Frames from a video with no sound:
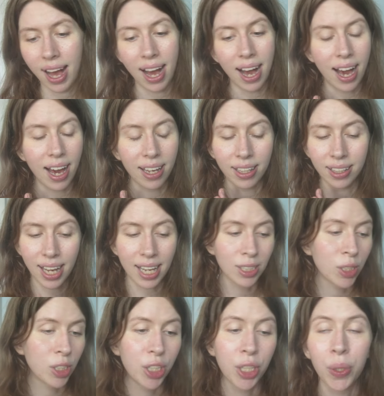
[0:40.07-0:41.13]

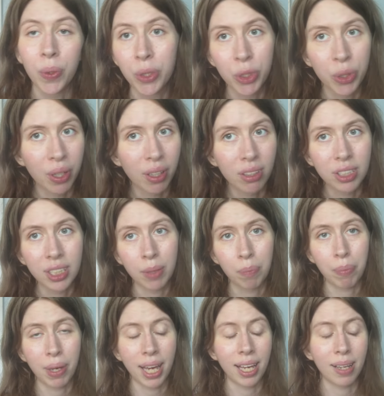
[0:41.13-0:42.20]
As usual, she
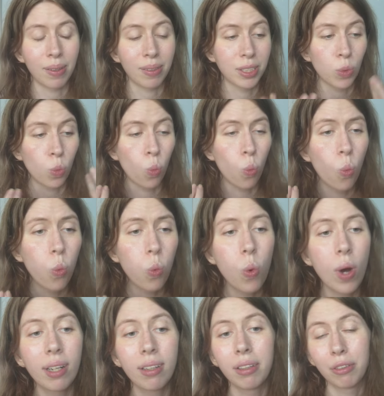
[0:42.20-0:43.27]
pays
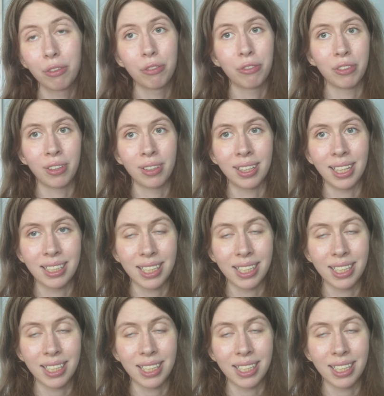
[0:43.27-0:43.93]
wonderful